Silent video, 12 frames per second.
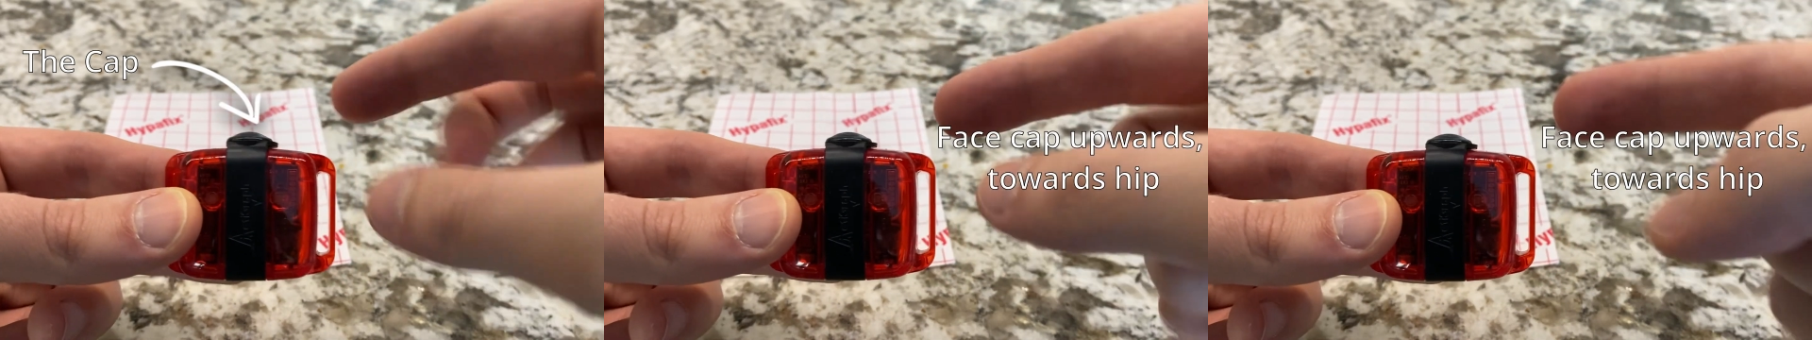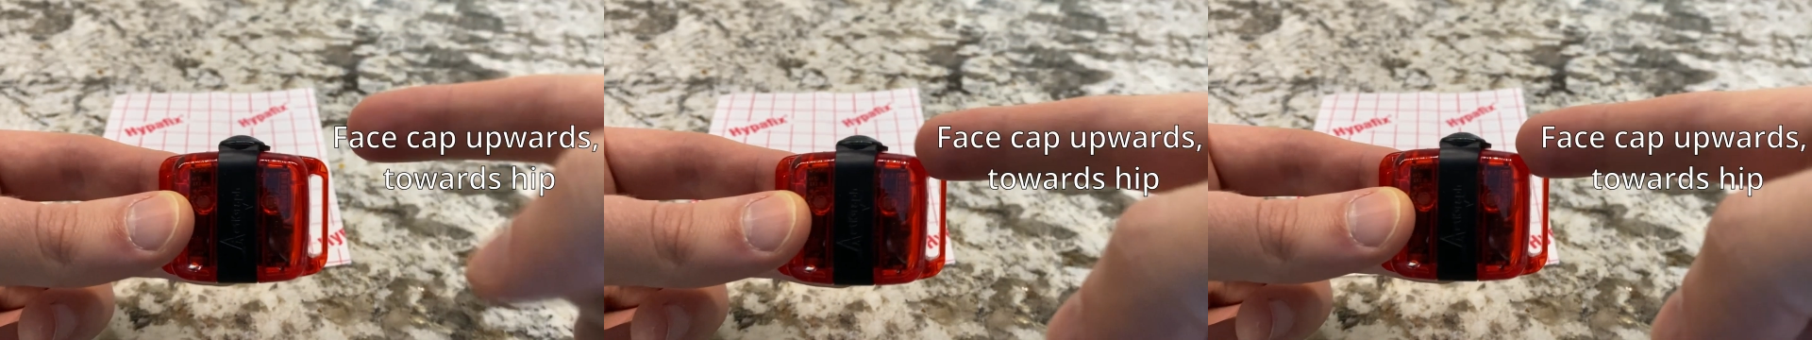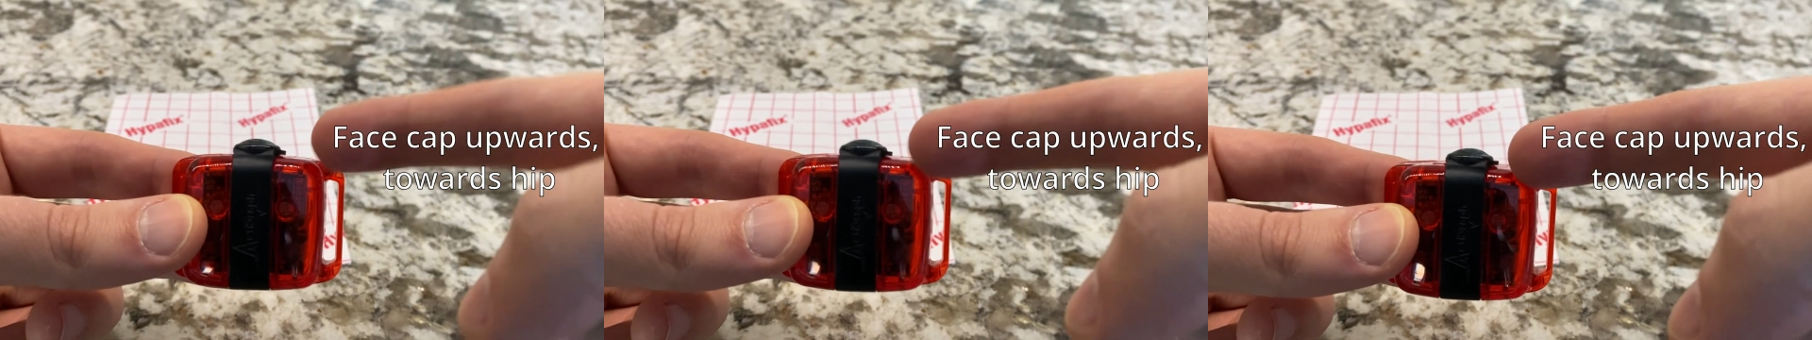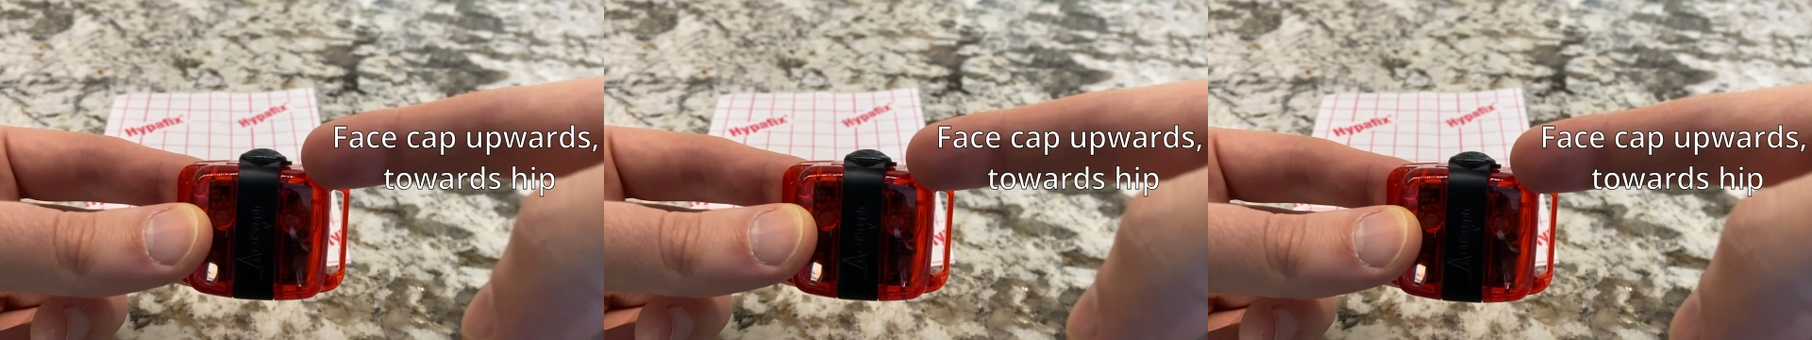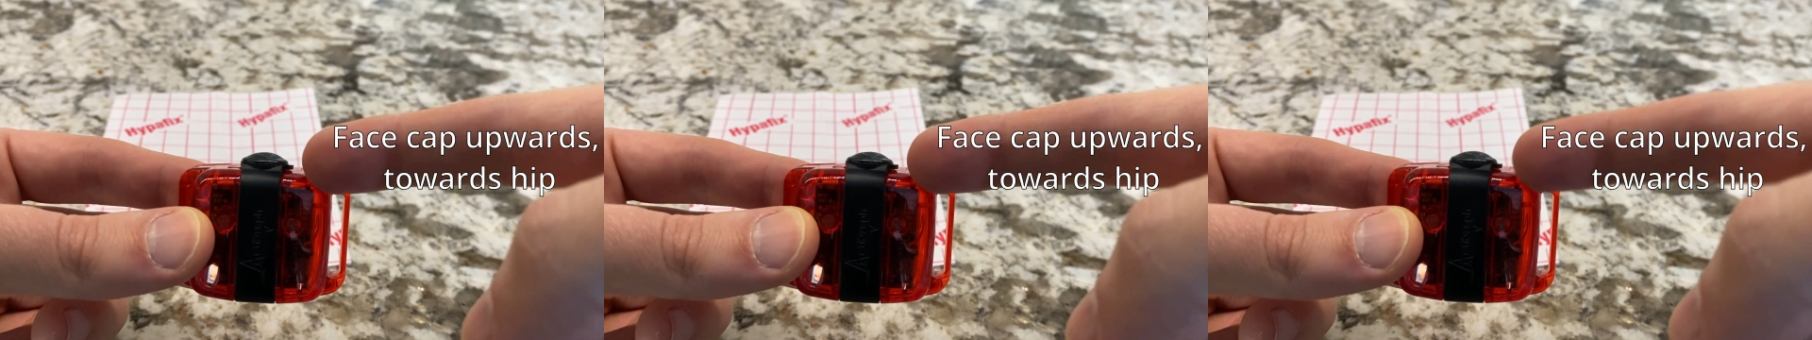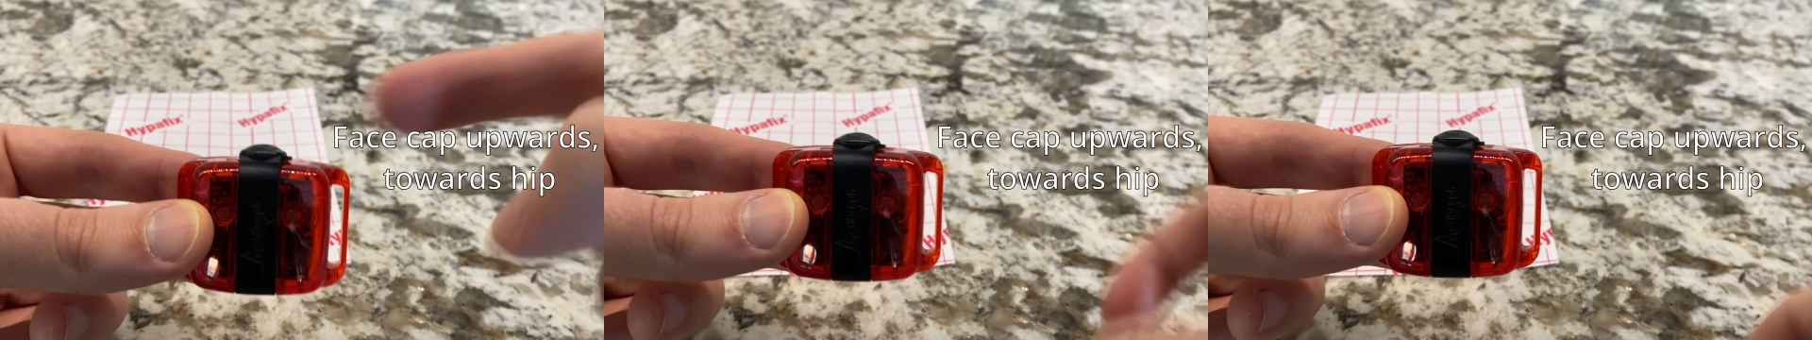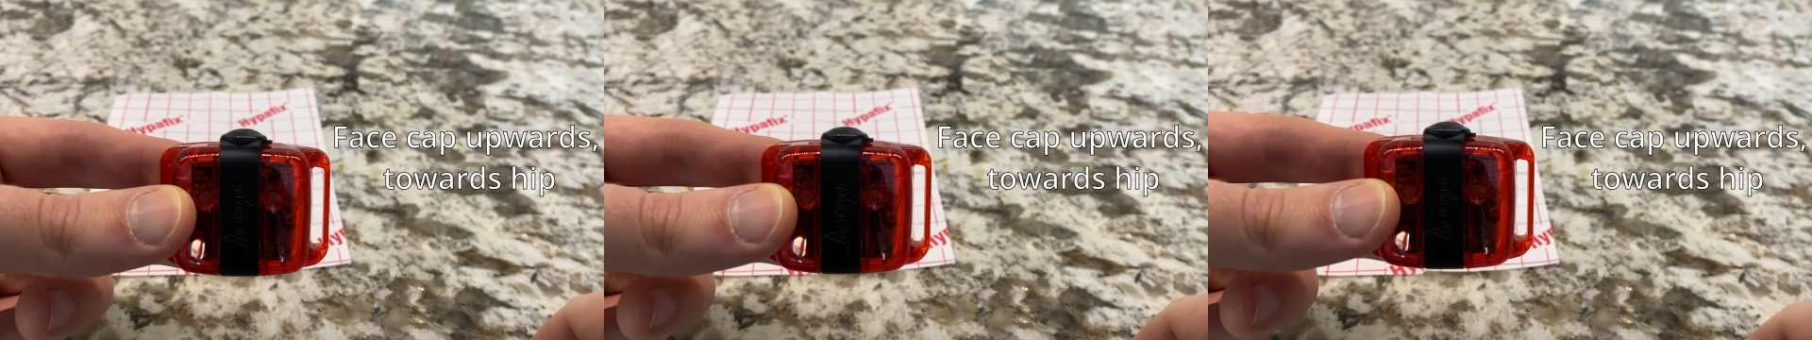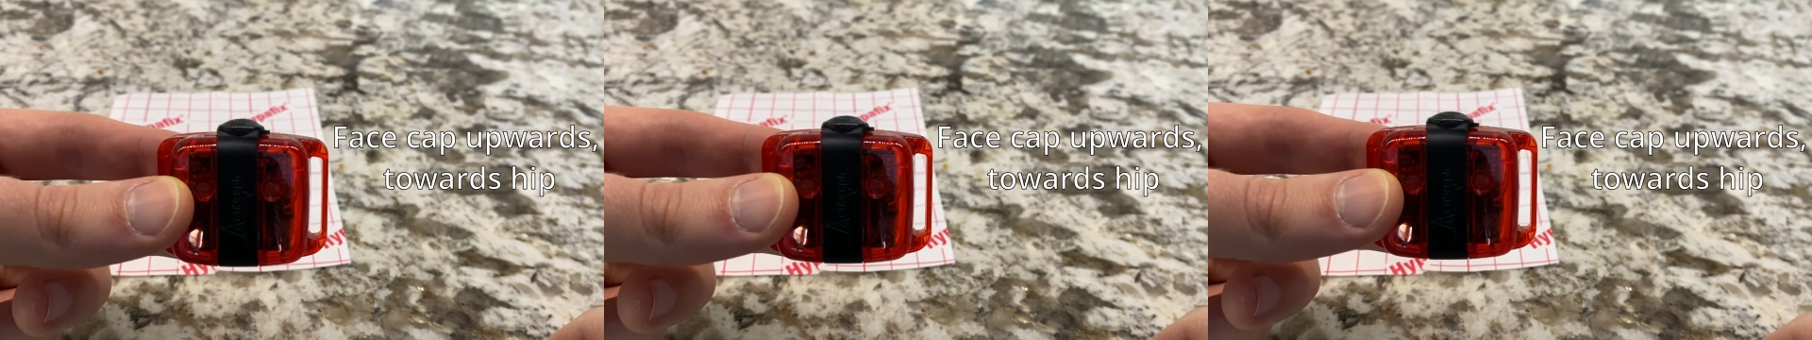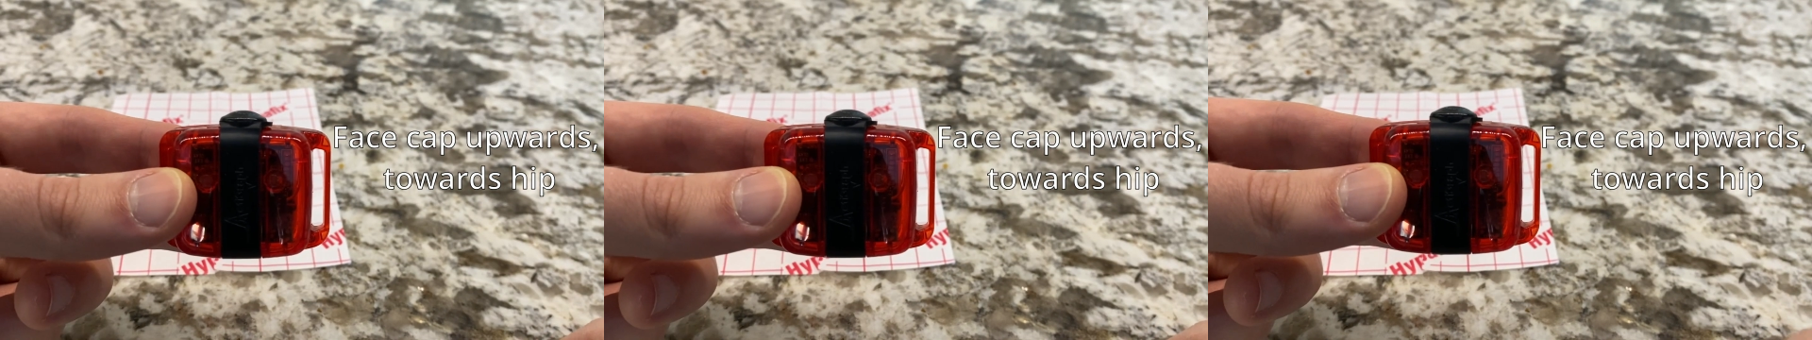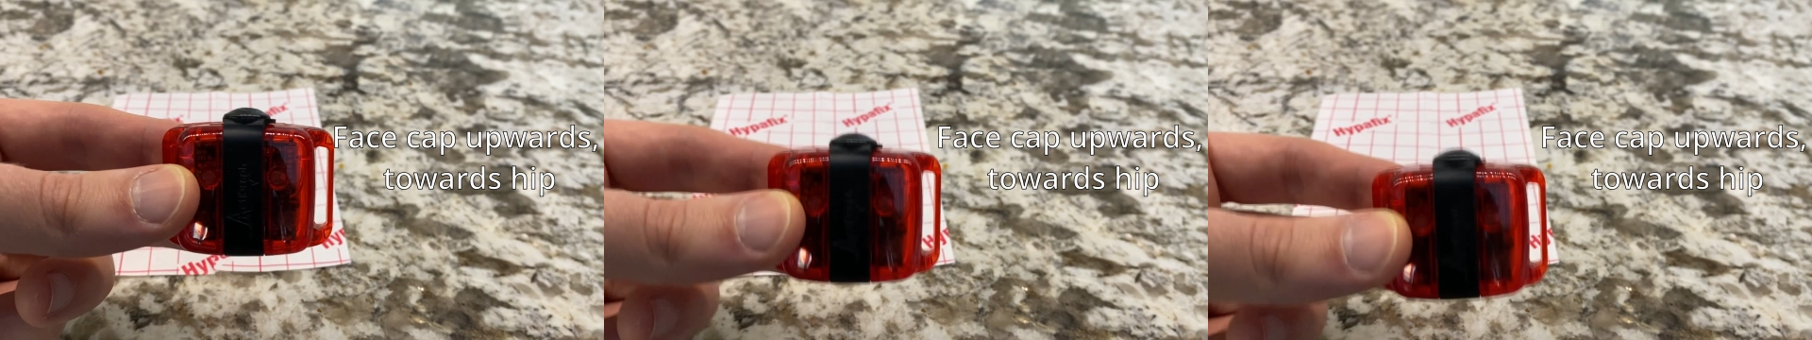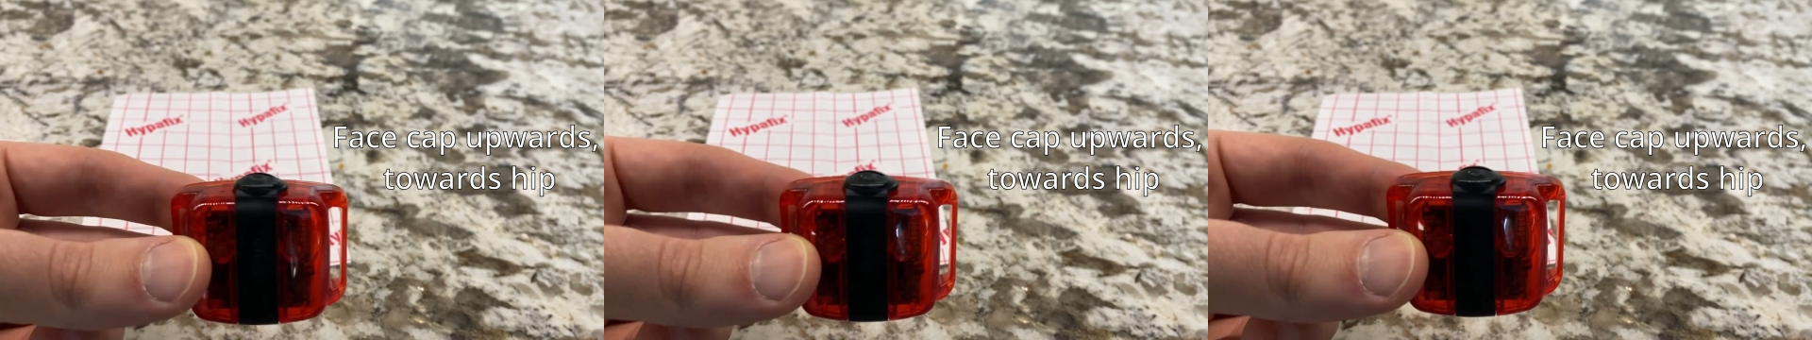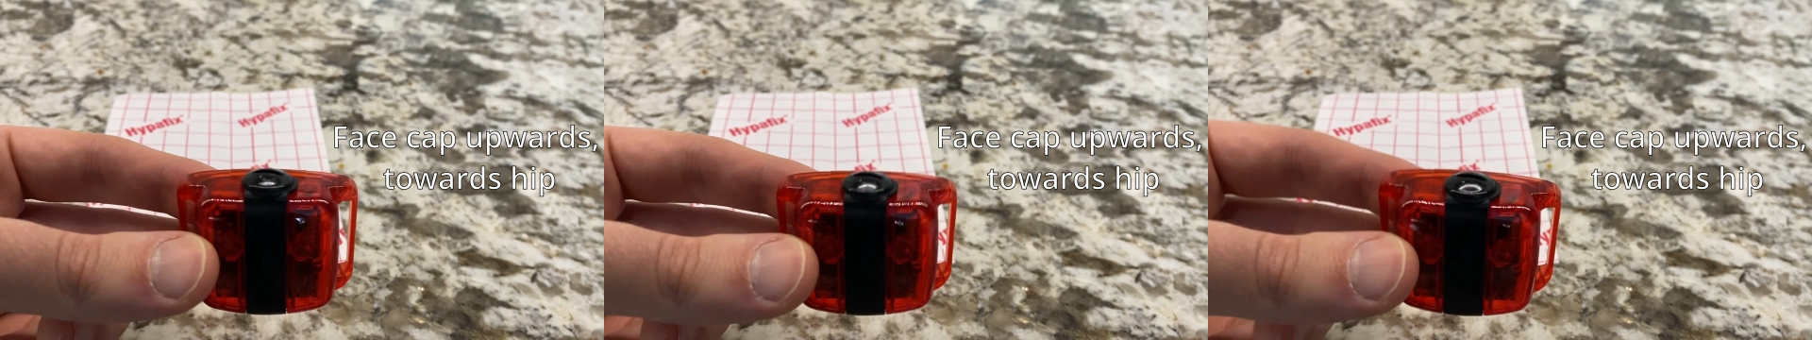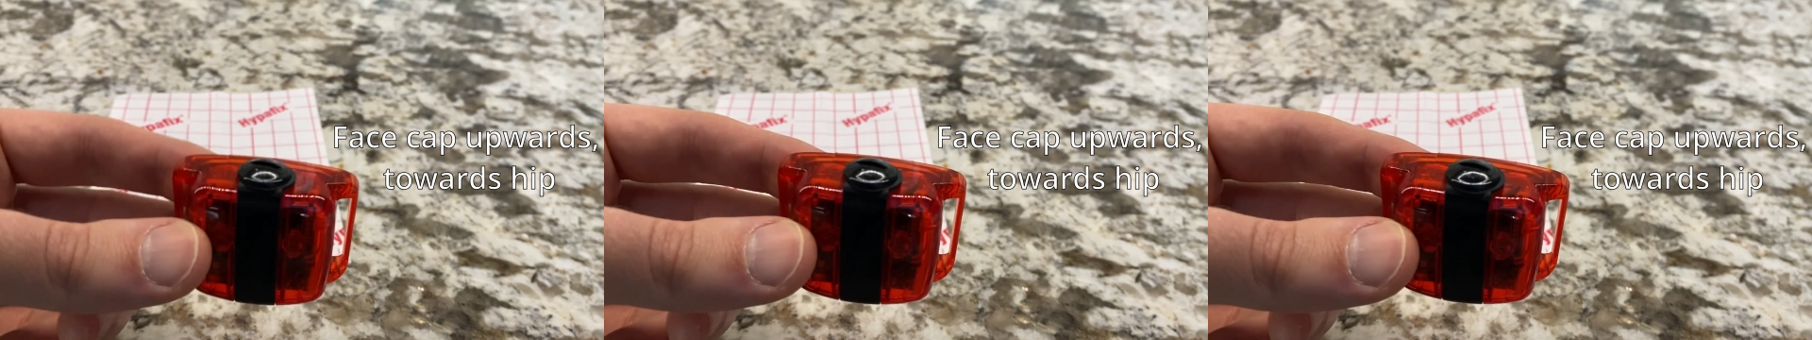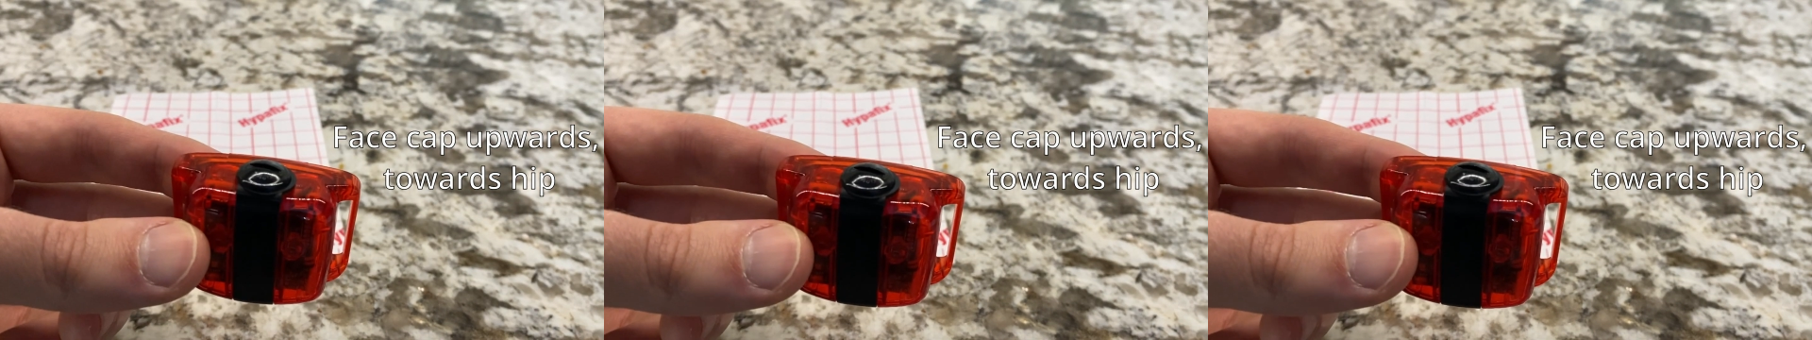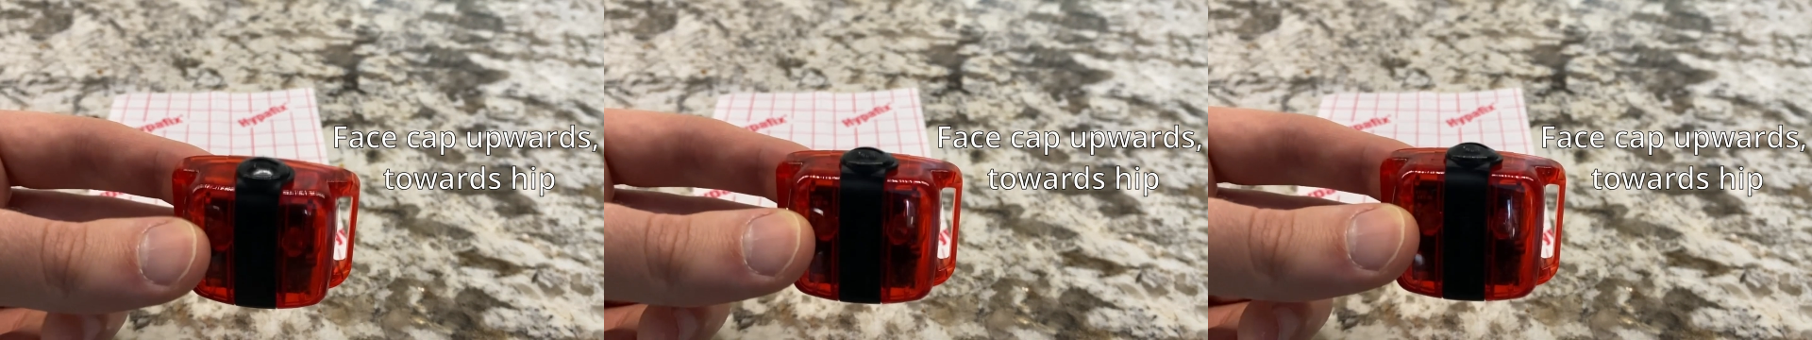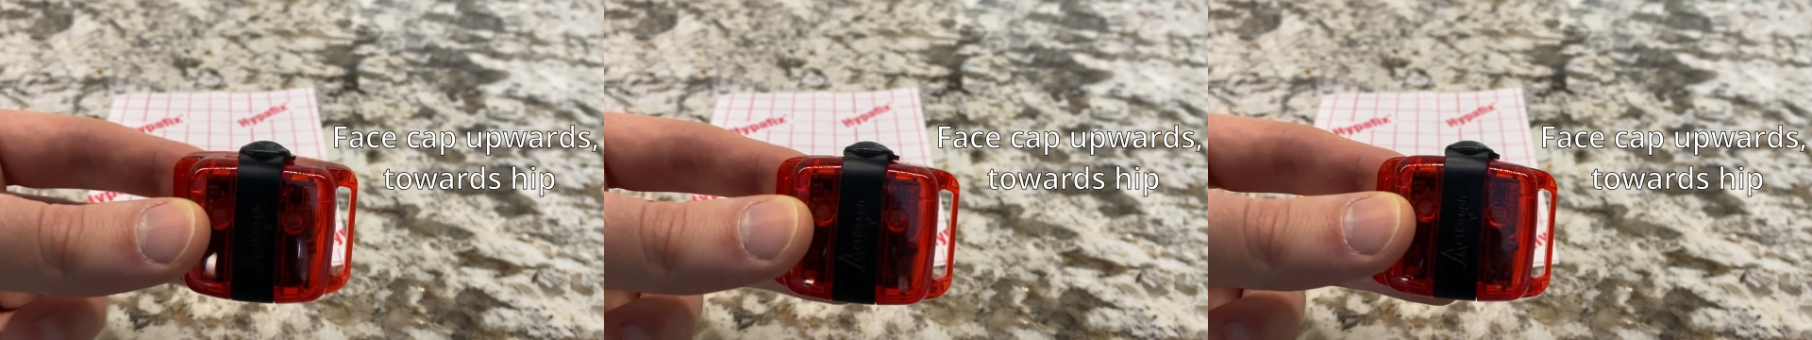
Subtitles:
[unreadable: no face in view]